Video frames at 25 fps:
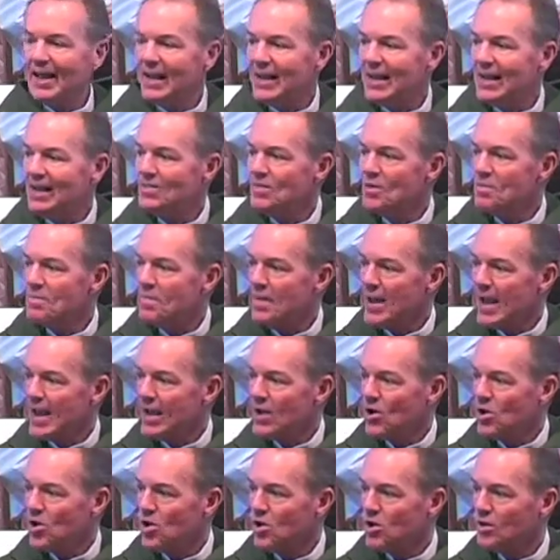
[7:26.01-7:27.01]
In the
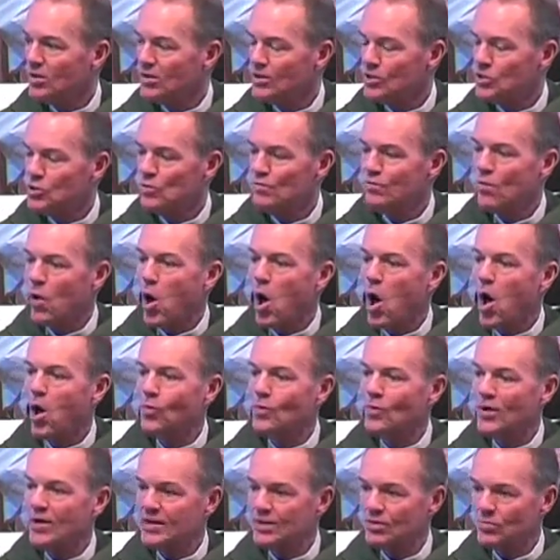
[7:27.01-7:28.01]
mail, you've
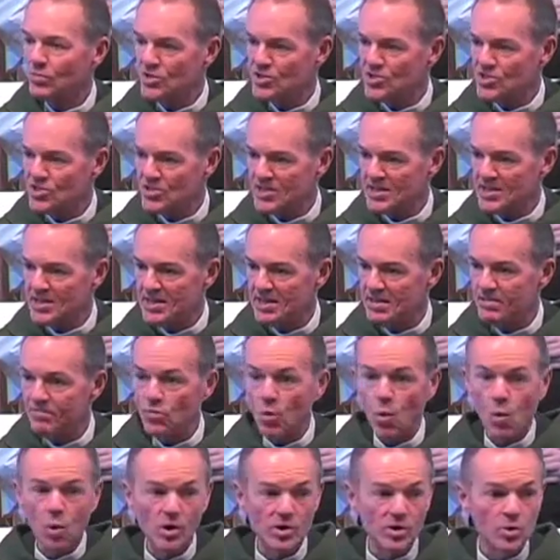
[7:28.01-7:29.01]
already received,
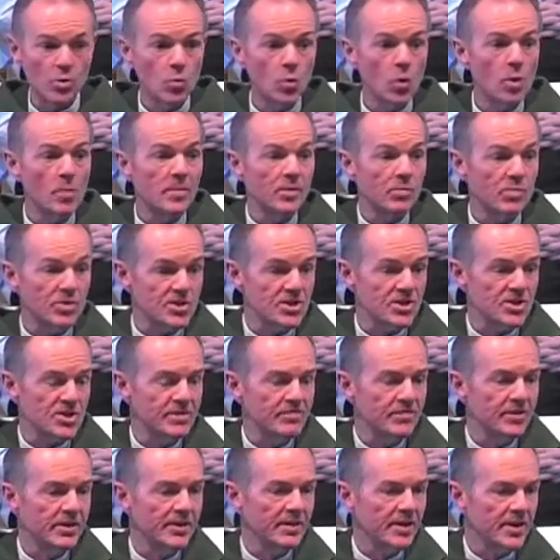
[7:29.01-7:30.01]
or you will be
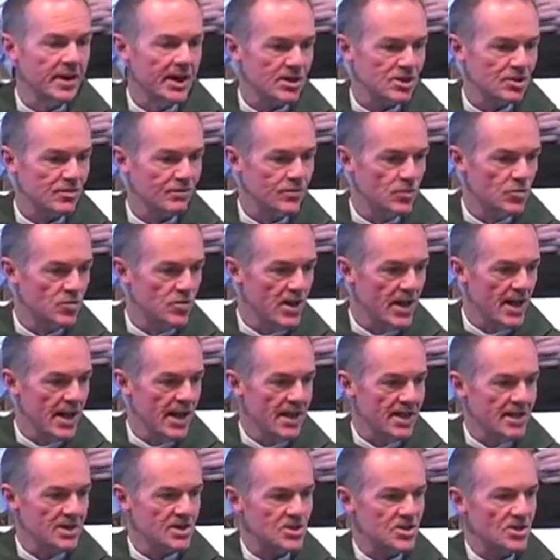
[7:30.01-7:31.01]
receiving in the next few
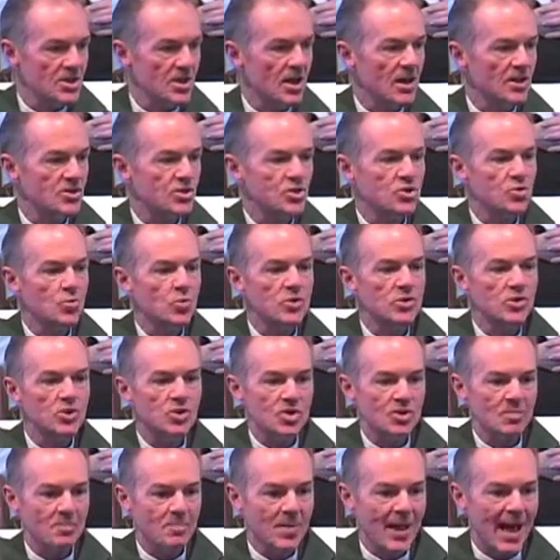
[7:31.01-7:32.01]
days, a
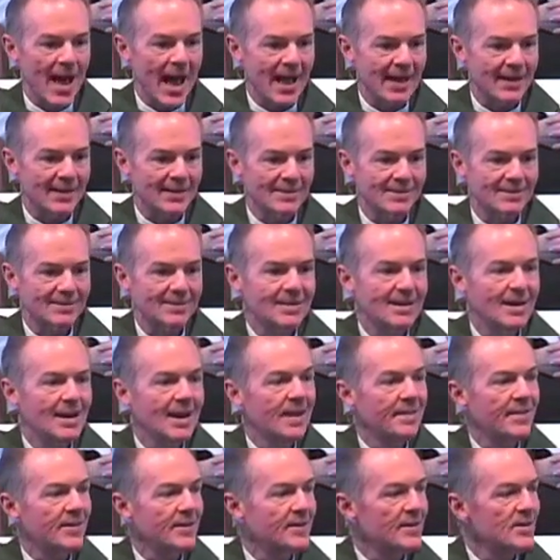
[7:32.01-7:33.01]
stewardship packet
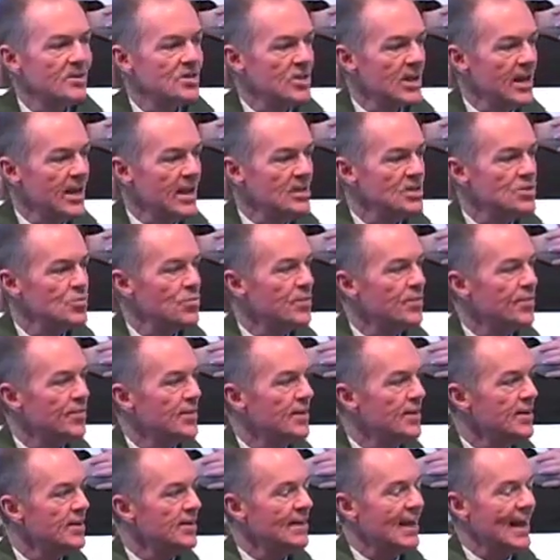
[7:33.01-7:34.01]
that contains
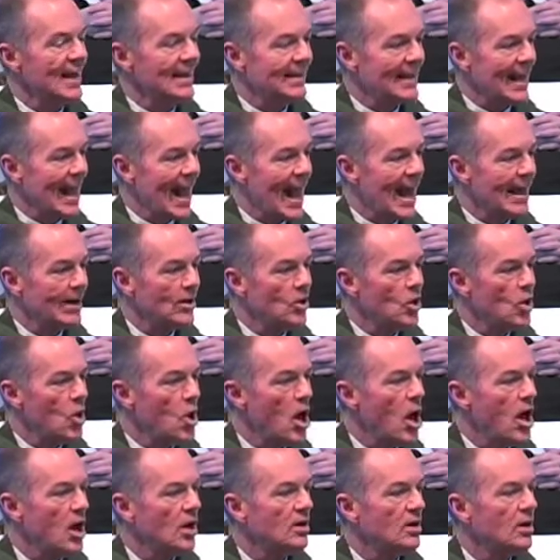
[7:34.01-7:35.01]
within it a
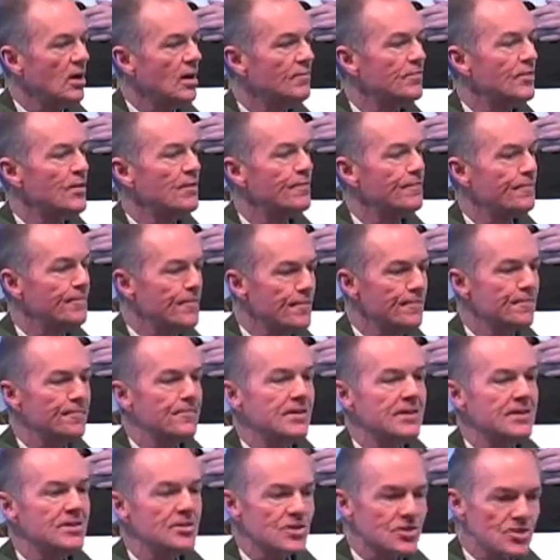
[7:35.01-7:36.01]
catalog of the
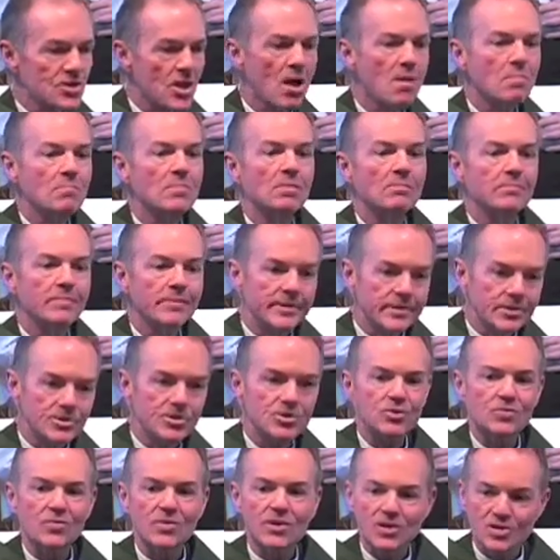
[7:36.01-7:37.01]
50-some
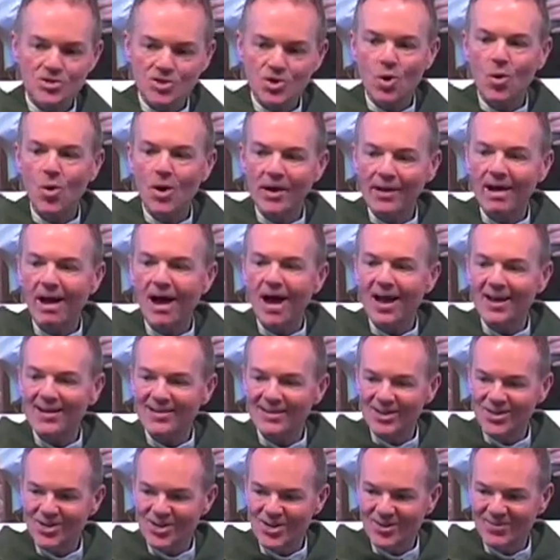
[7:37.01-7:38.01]
ministries going on
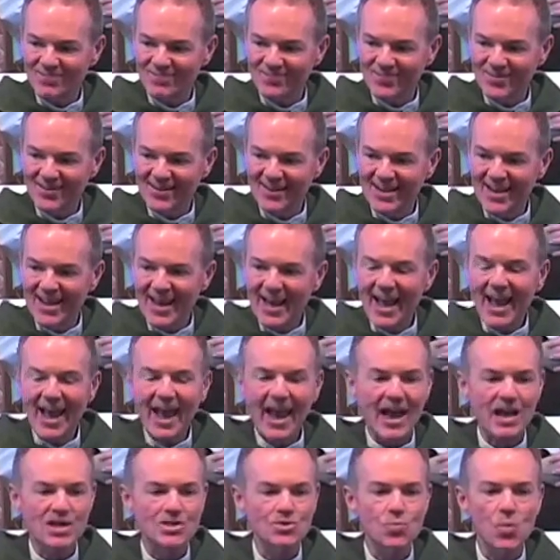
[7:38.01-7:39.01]
here,
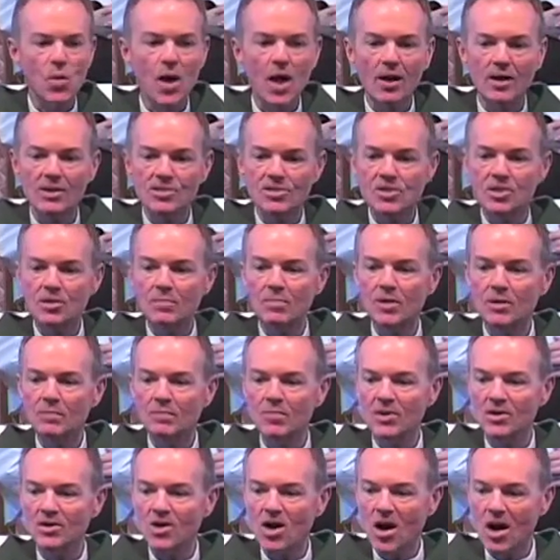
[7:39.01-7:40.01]
as well as
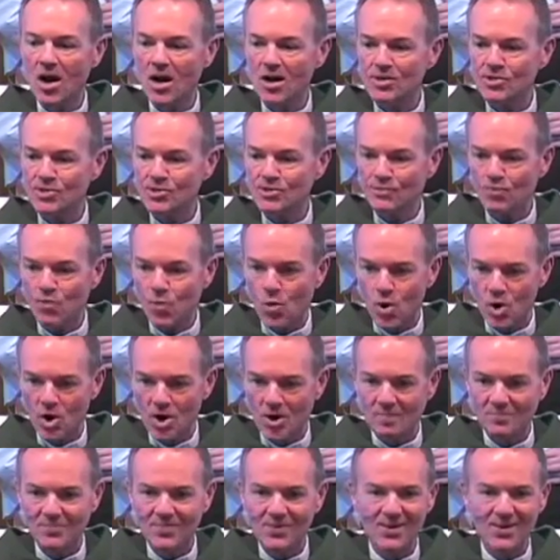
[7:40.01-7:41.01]
commitment cards for